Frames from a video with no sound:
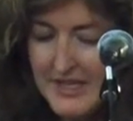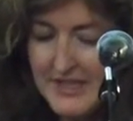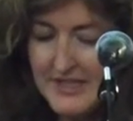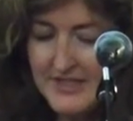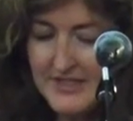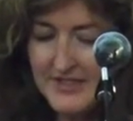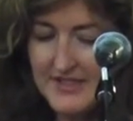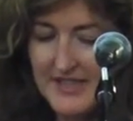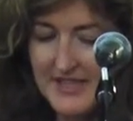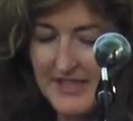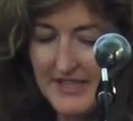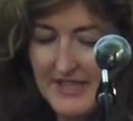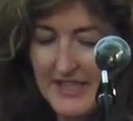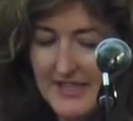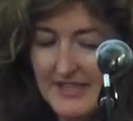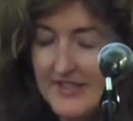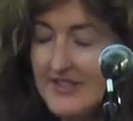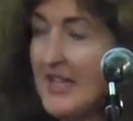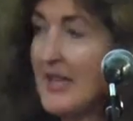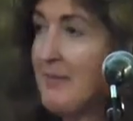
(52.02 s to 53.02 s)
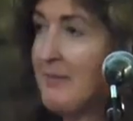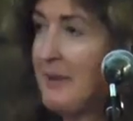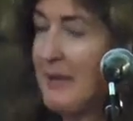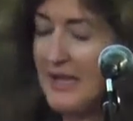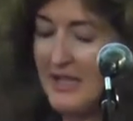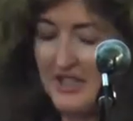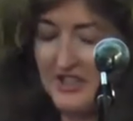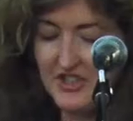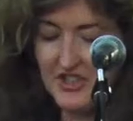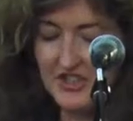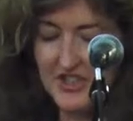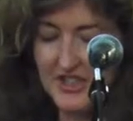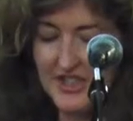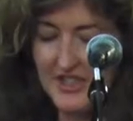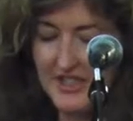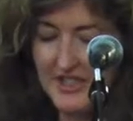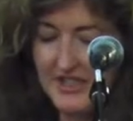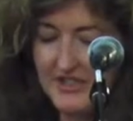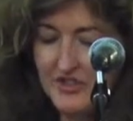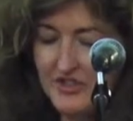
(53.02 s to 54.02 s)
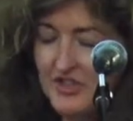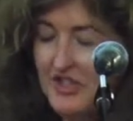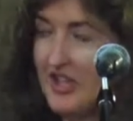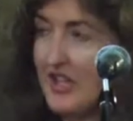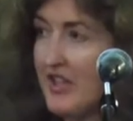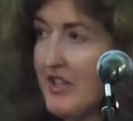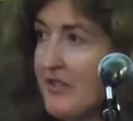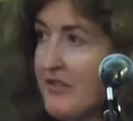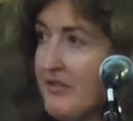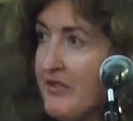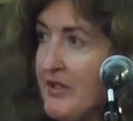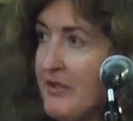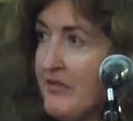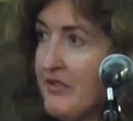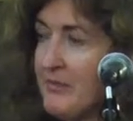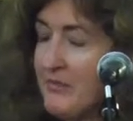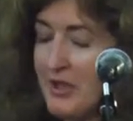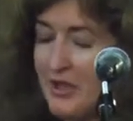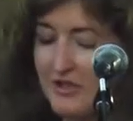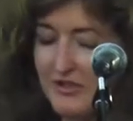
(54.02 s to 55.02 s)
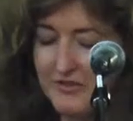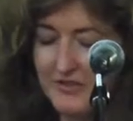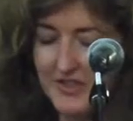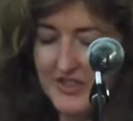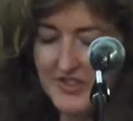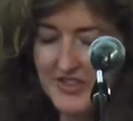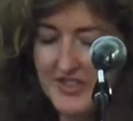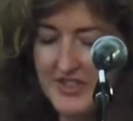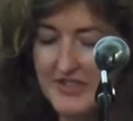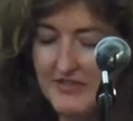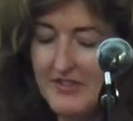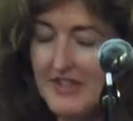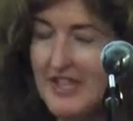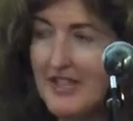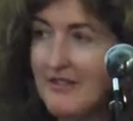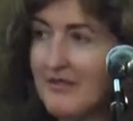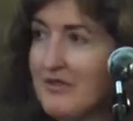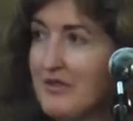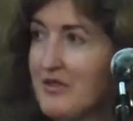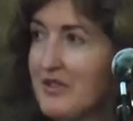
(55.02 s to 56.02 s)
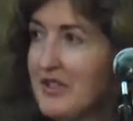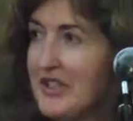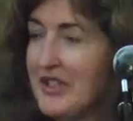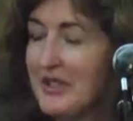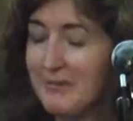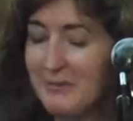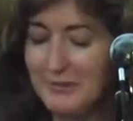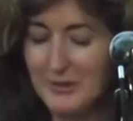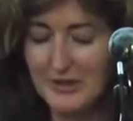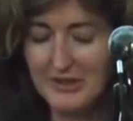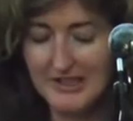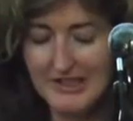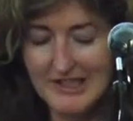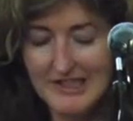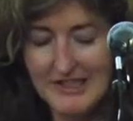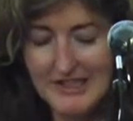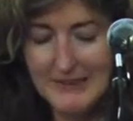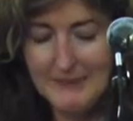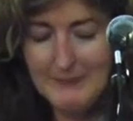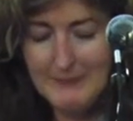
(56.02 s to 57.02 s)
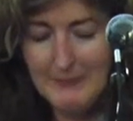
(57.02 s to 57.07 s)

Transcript: Stan has a PhD in geography from the University of California in Berkeley.